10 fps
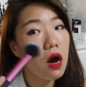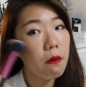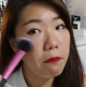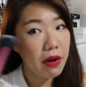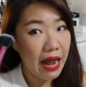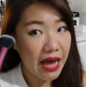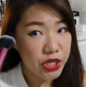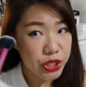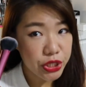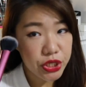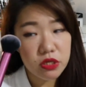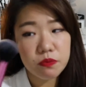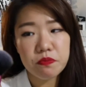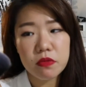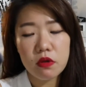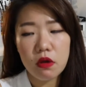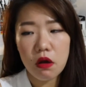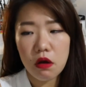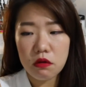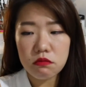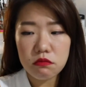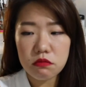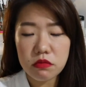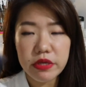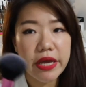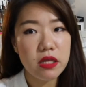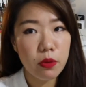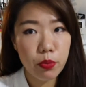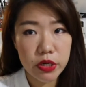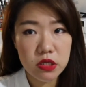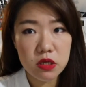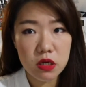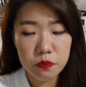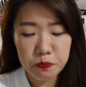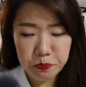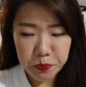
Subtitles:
a blush, and a bronzer.